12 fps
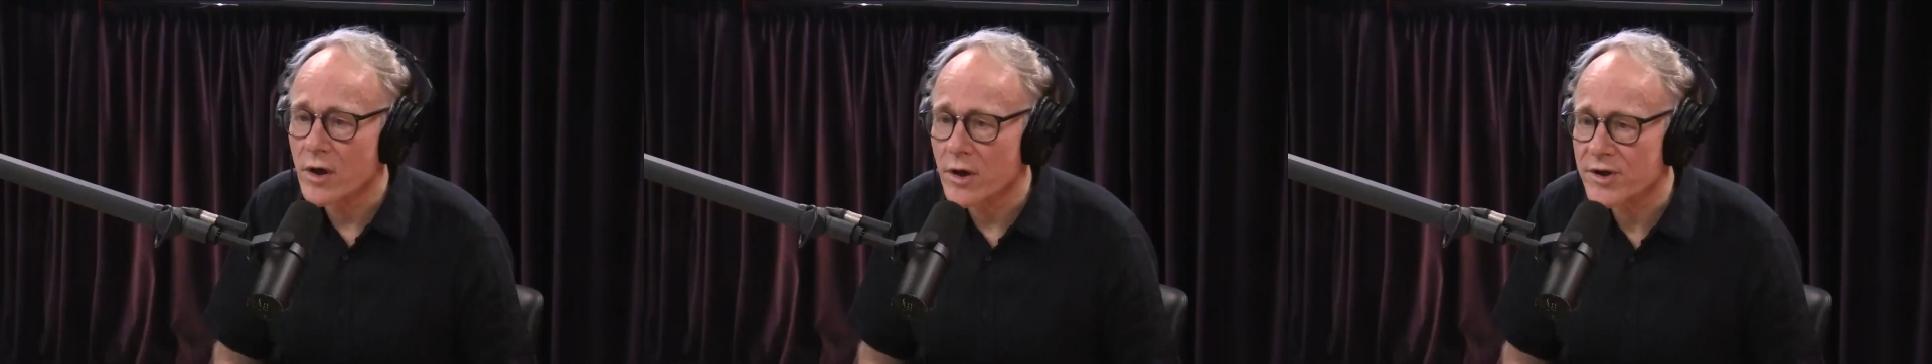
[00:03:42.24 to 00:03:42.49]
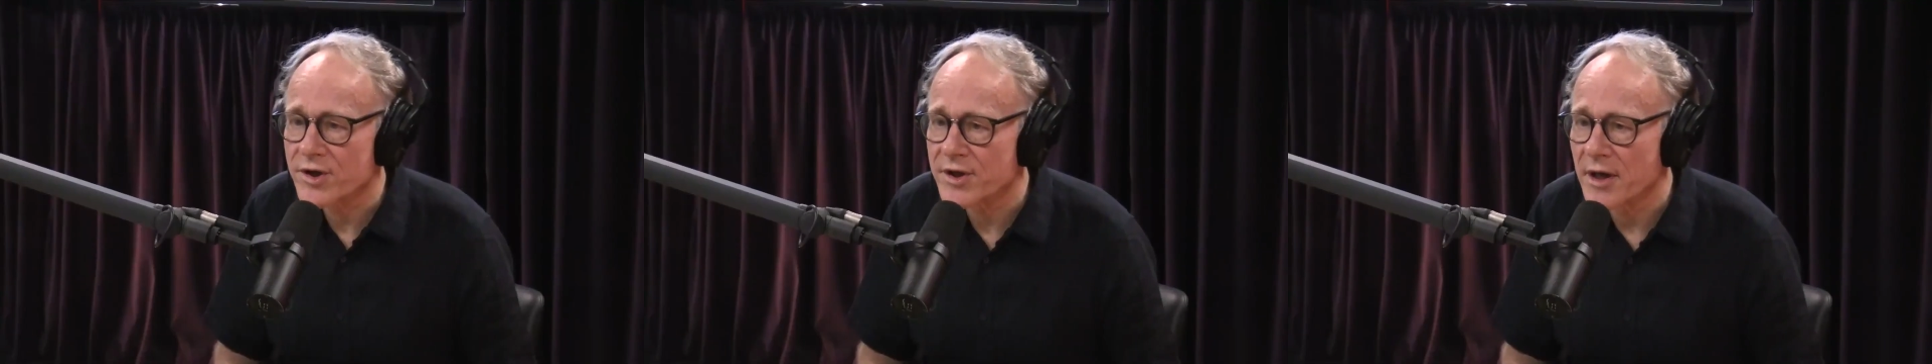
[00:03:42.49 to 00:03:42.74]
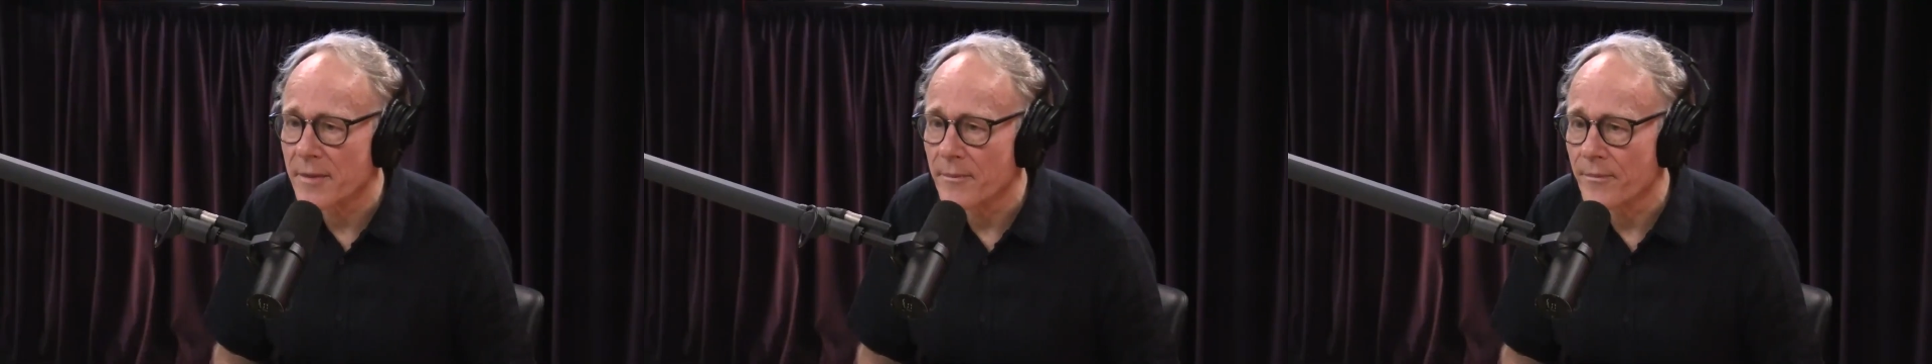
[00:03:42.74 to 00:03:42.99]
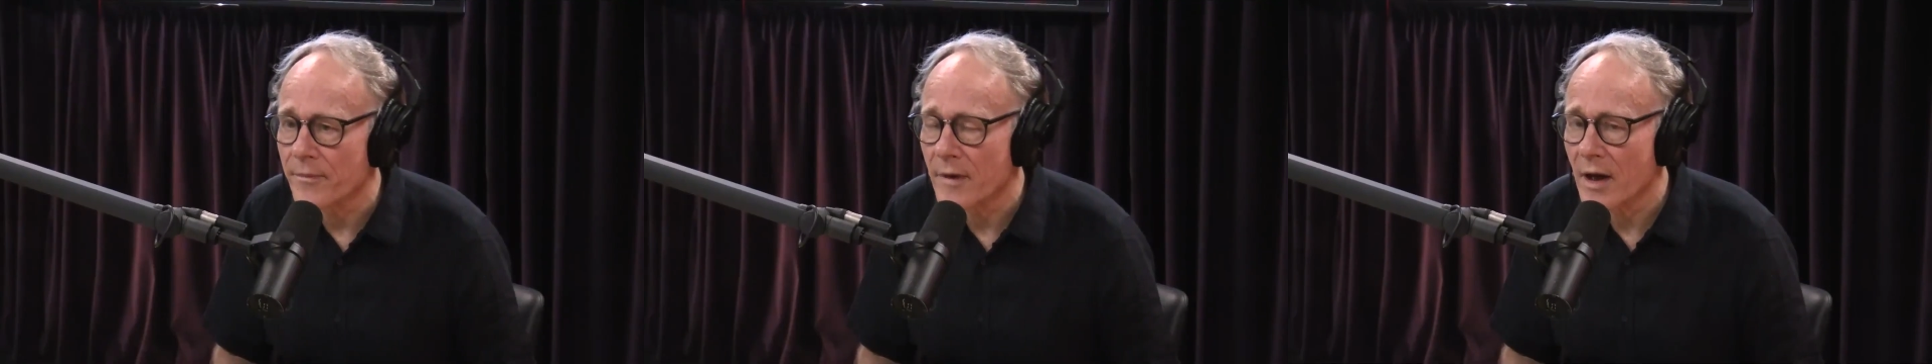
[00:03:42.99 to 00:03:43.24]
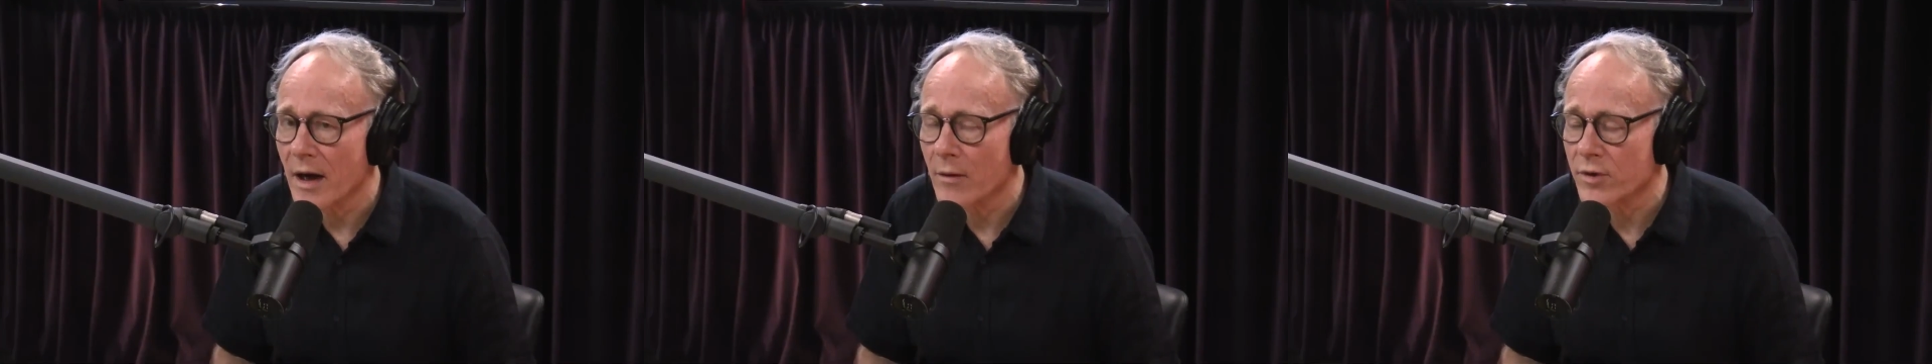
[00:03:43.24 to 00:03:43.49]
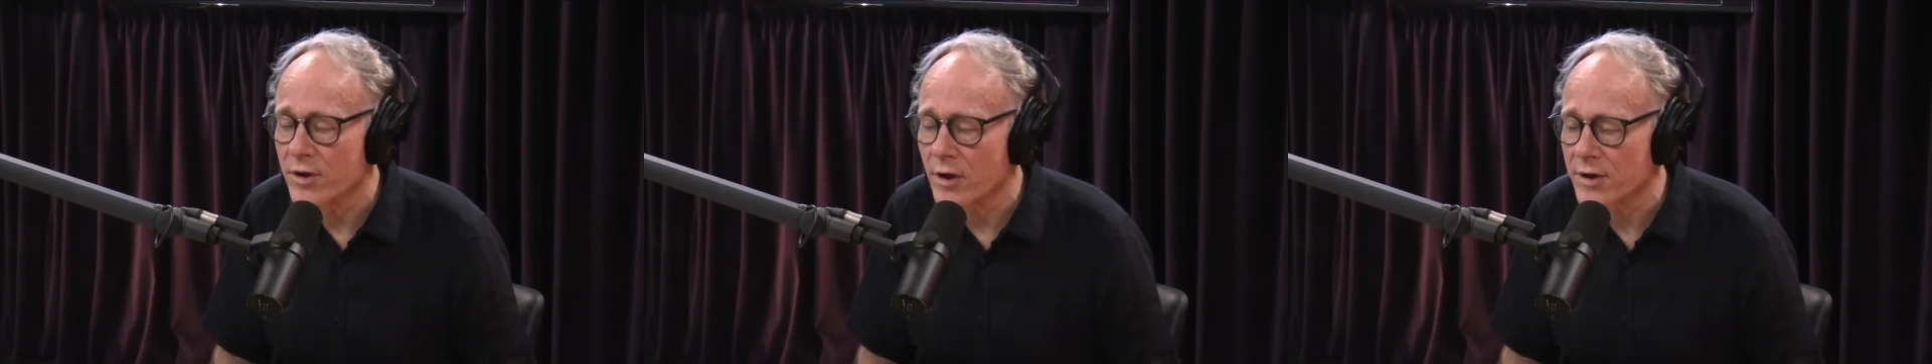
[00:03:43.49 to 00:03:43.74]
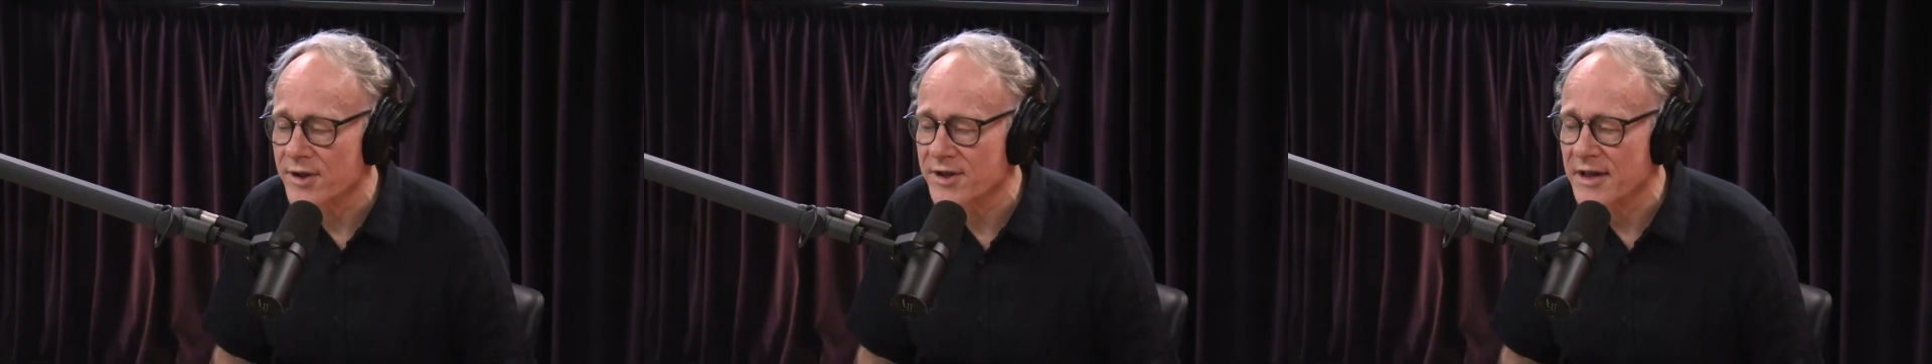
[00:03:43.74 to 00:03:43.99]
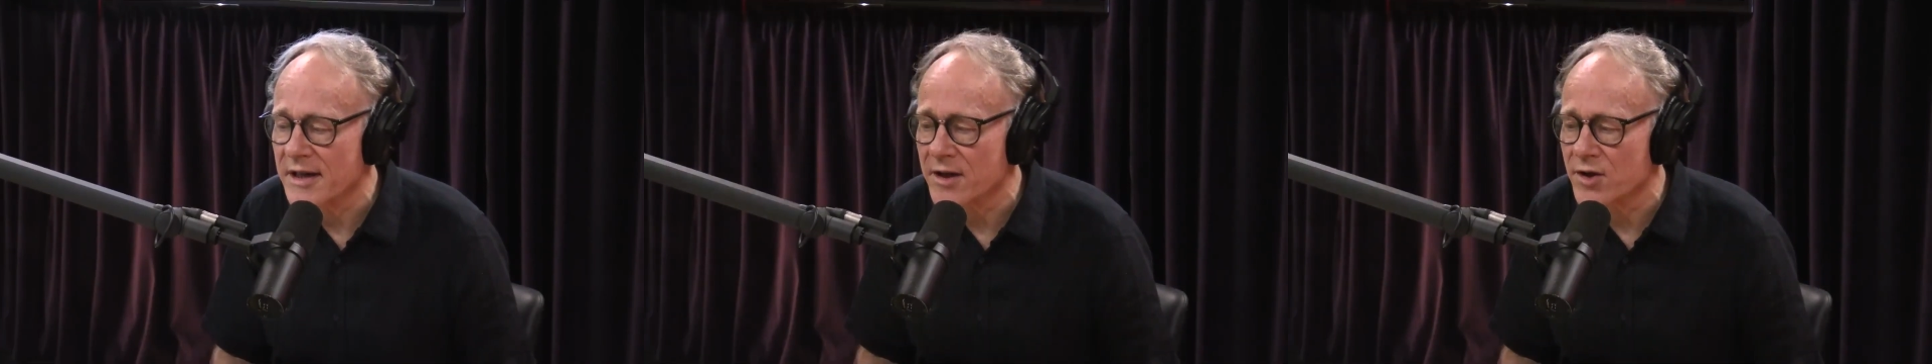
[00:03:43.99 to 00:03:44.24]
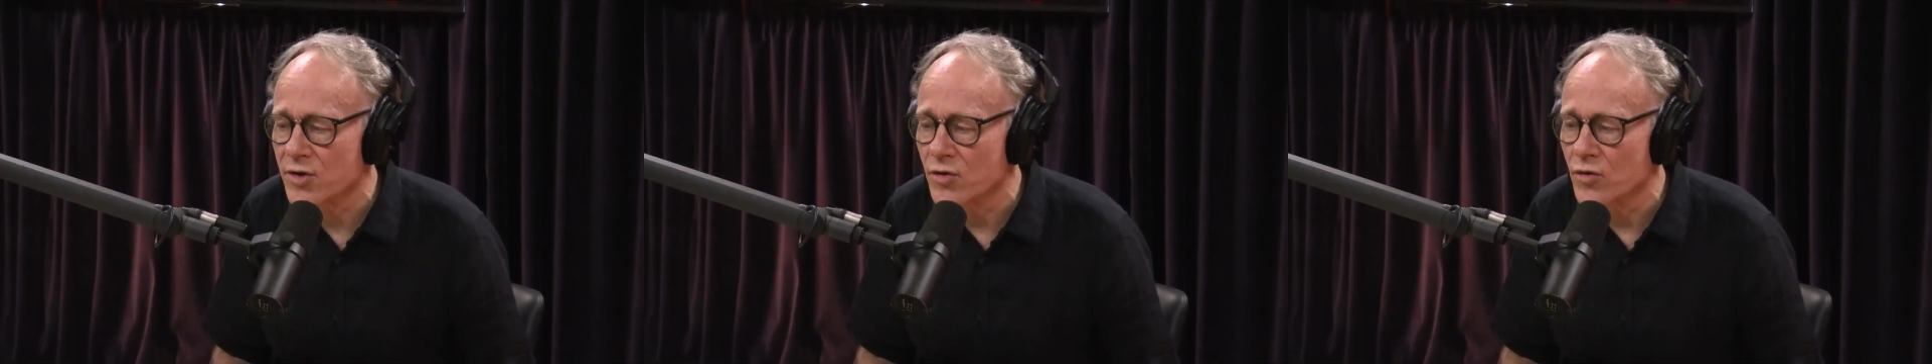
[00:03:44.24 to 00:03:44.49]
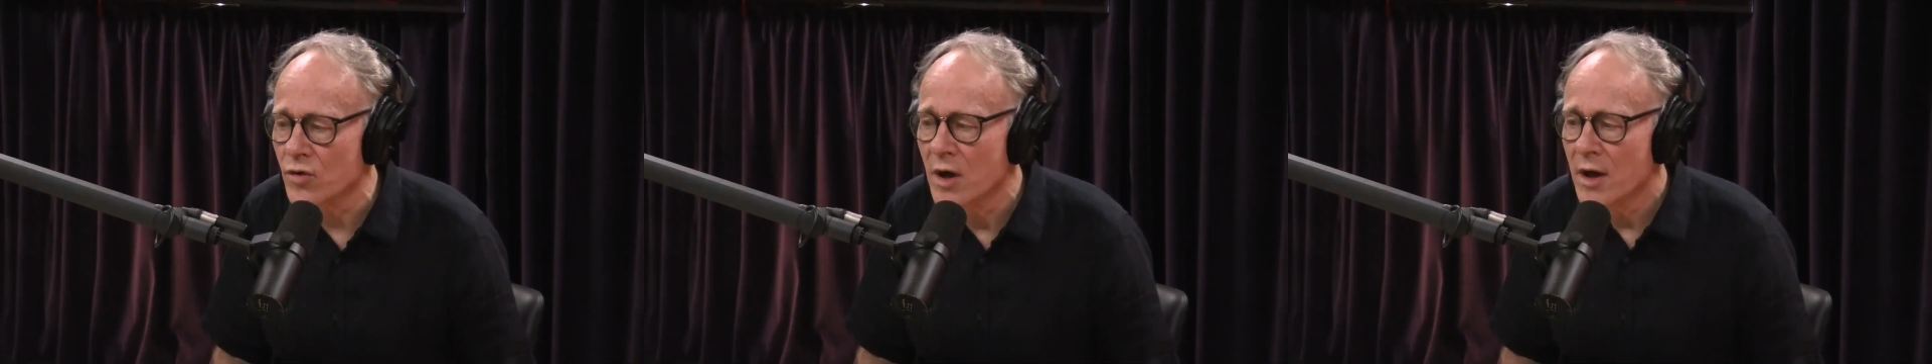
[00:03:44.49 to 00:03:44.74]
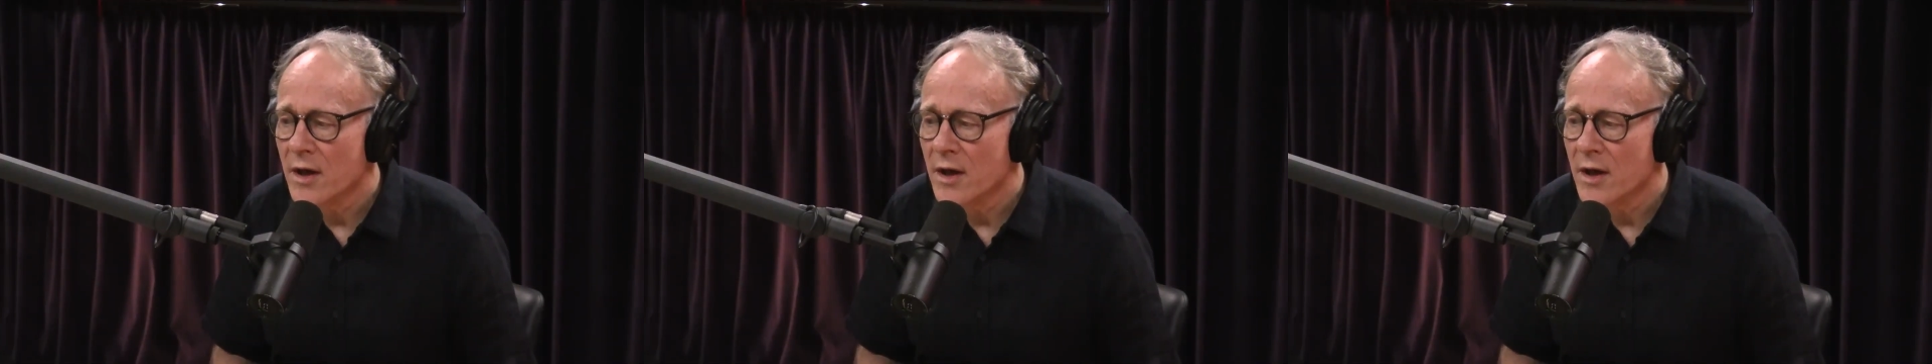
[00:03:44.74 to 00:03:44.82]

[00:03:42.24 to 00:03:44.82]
not, um, I would not seek to